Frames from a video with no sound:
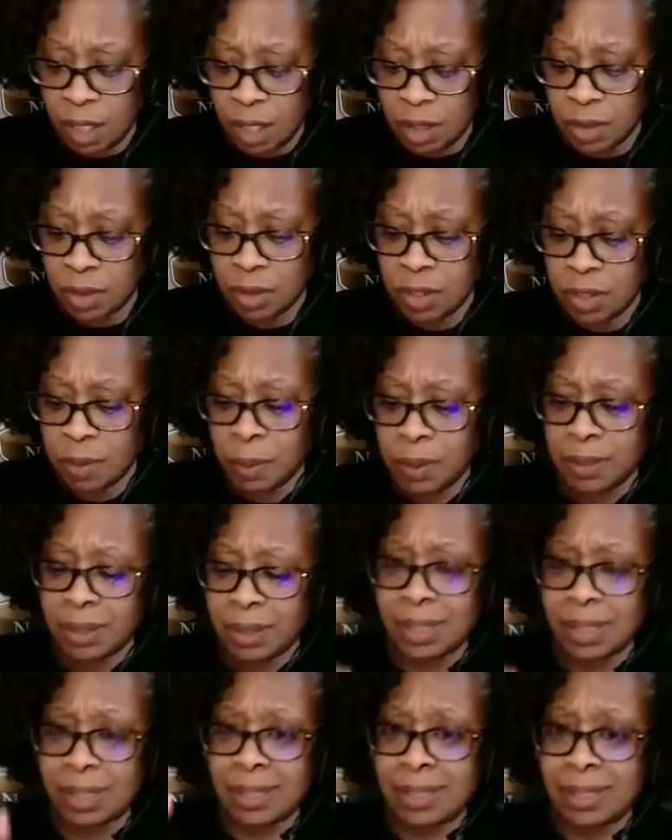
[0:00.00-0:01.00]
So this
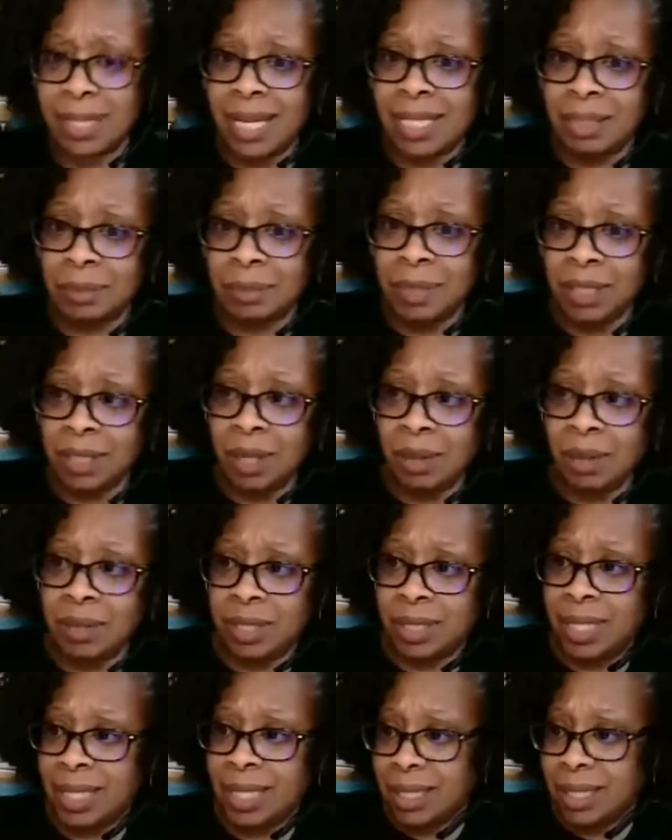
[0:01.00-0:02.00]
person is letting me know
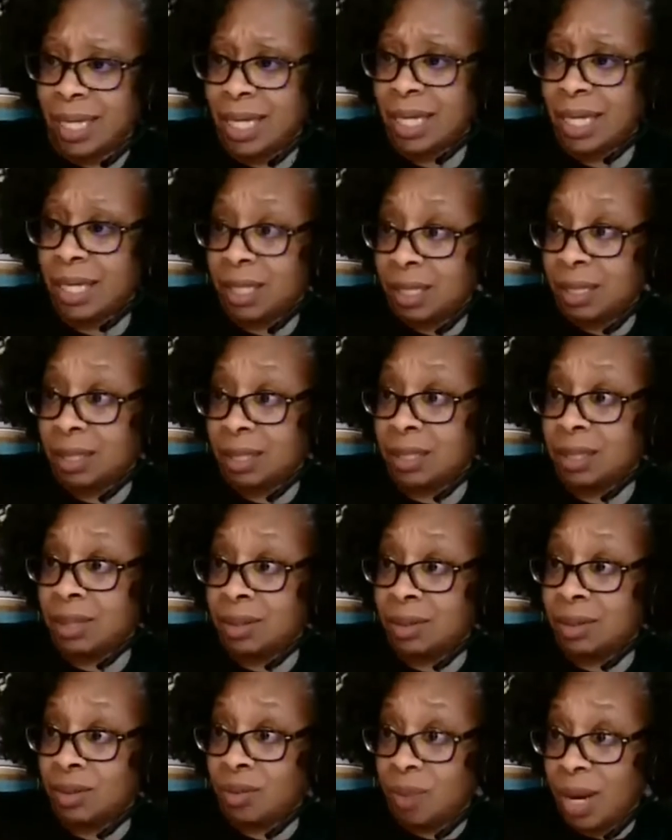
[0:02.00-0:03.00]
that they think,
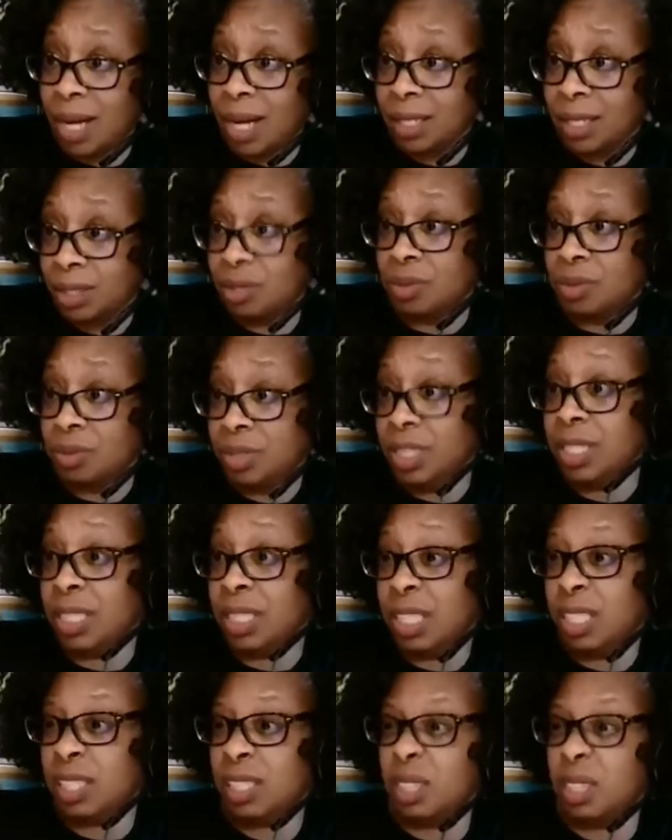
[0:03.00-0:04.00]
right? You think
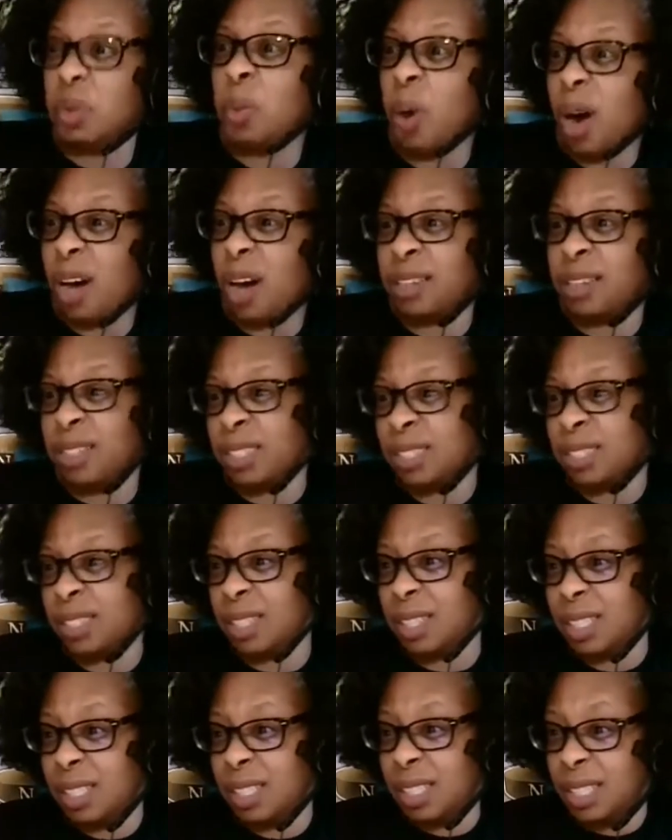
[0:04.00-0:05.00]
the water is the
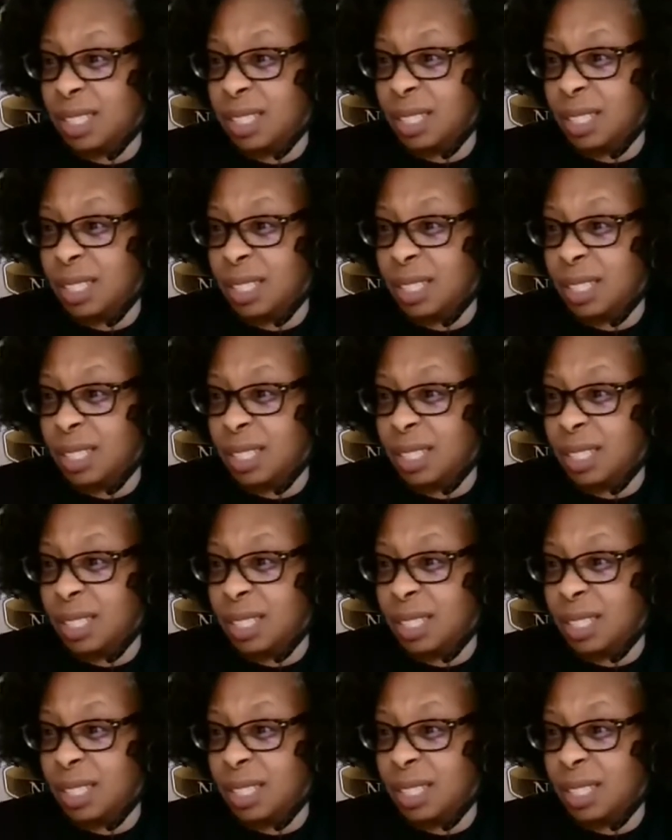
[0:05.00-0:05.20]
thing that did